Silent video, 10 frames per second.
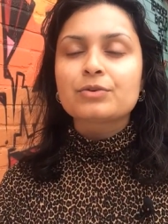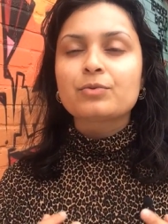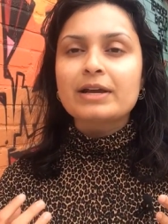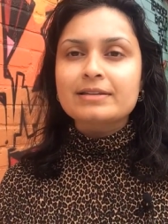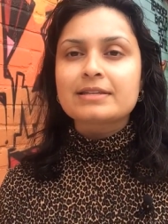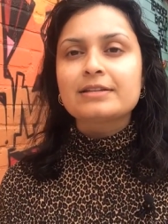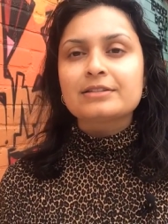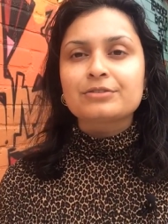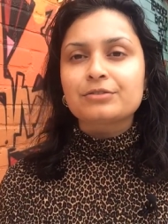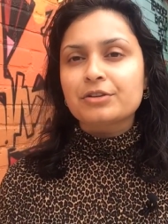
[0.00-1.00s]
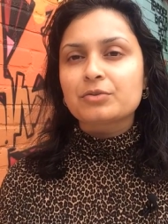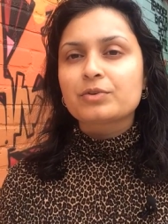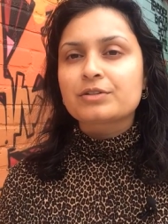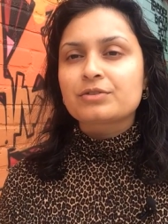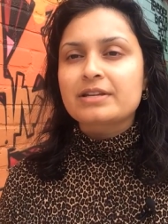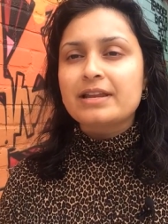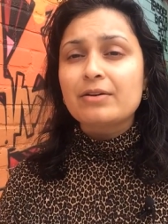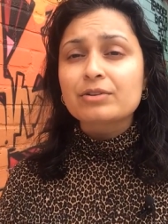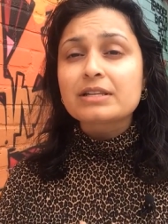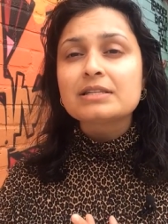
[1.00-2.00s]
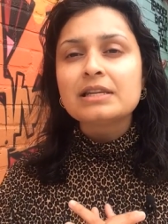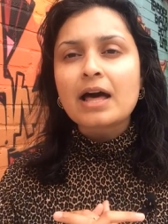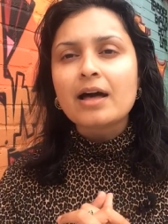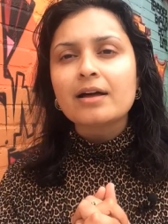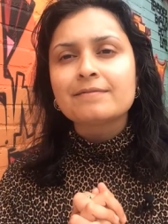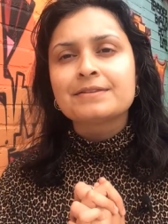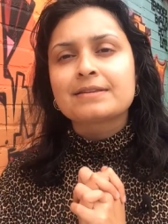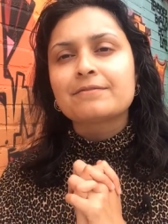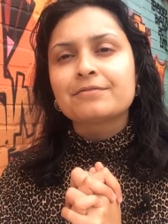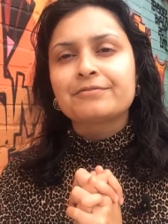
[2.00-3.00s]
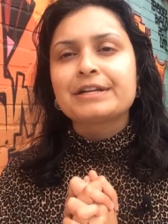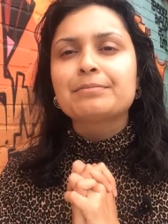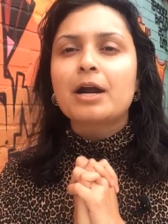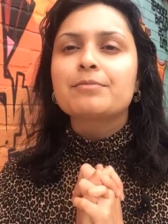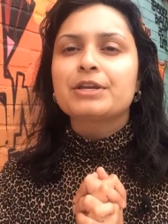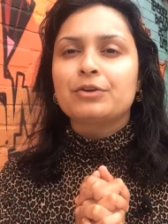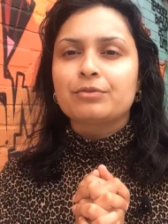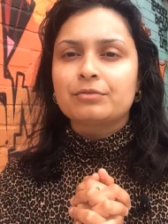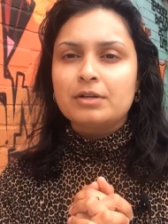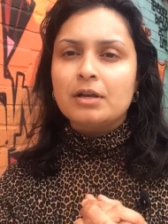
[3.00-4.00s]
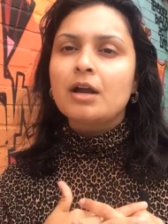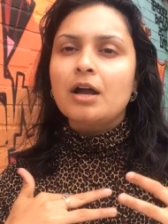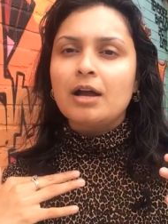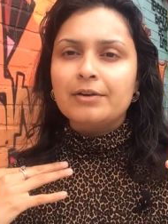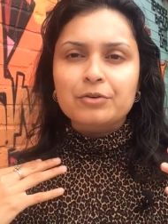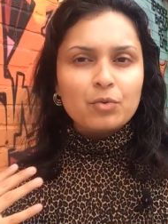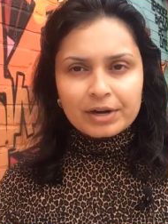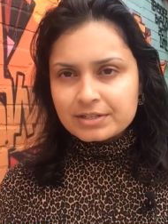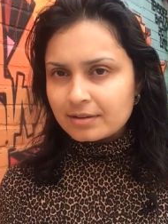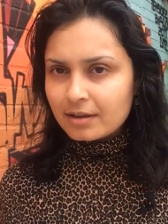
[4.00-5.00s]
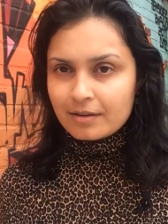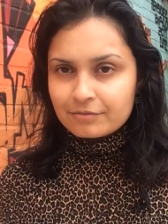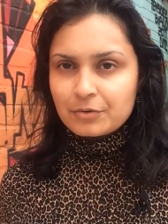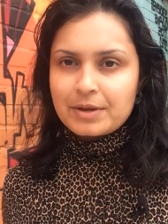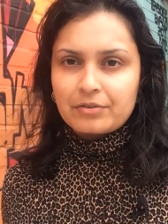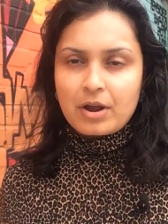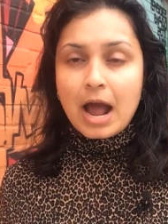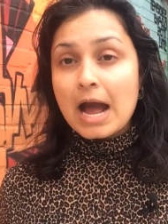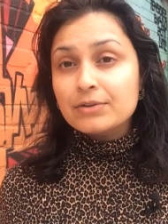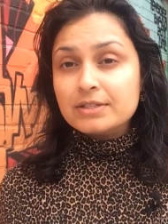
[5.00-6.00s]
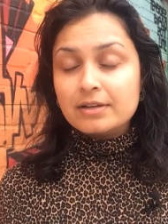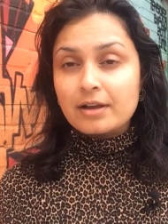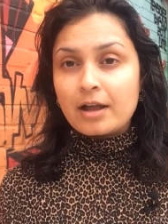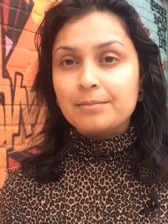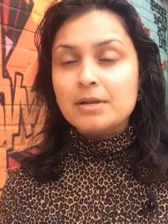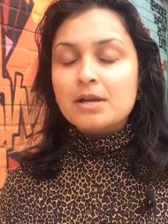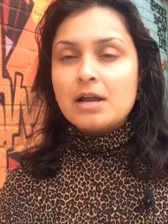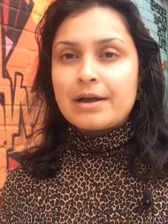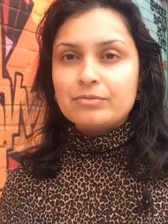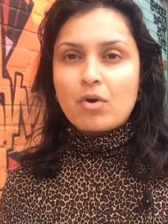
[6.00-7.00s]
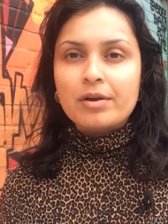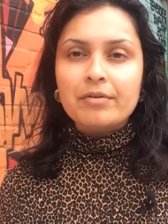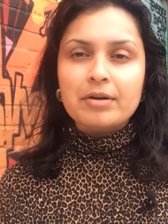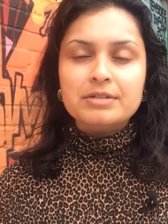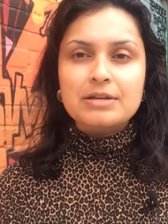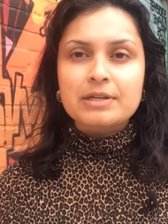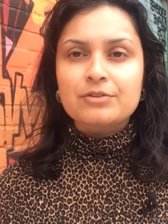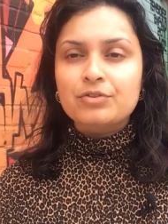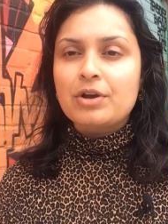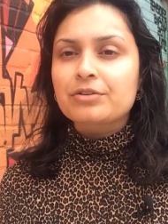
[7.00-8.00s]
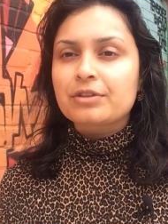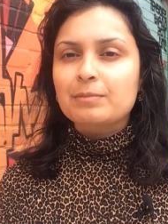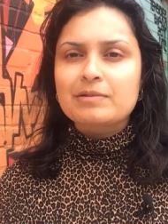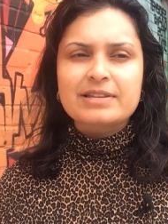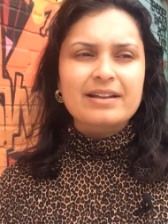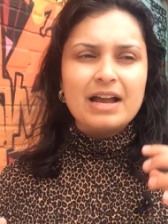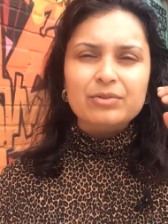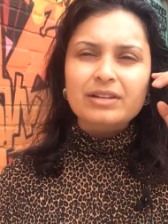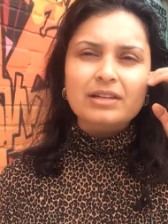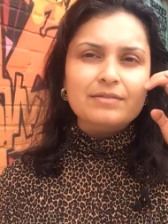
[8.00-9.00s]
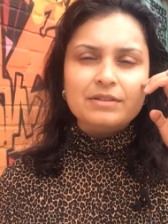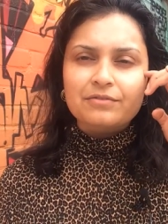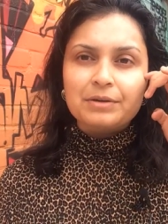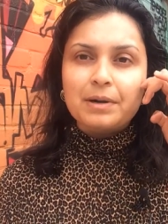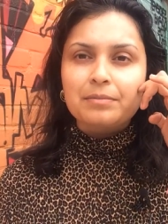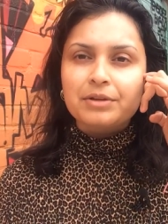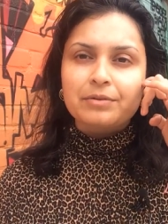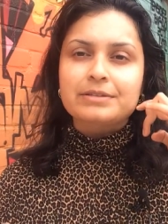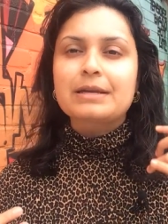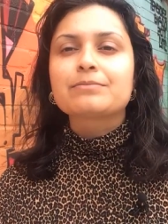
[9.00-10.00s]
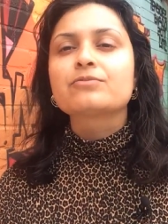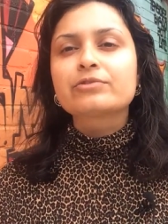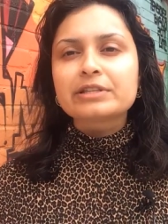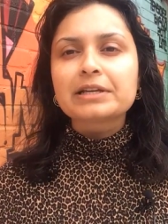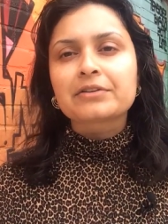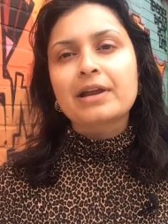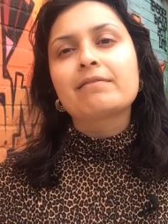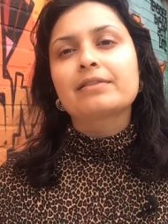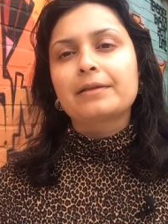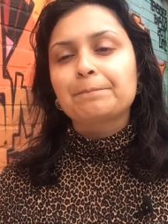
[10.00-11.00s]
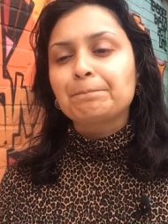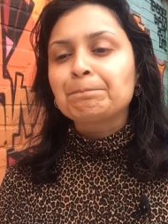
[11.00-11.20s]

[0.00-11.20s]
So what I said to the universe was that I would love some free barbecue. I don't know where it's gonna come from, I don't know how it's gonna come. I was walking around downtown Toronto and I was like, I would love some free barbecue because I'm really craving them.